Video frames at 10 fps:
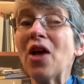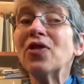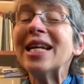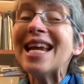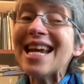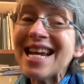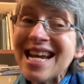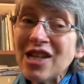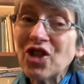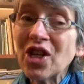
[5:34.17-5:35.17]
that
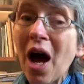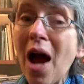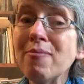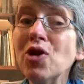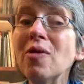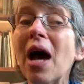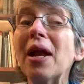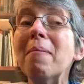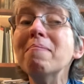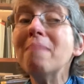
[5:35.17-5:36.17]
each time you learn
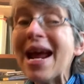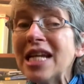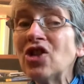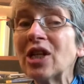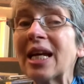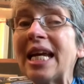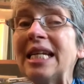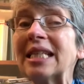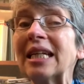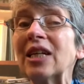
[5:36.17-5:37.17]
a major key
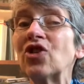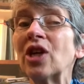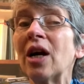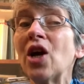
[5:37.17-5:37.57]
signature,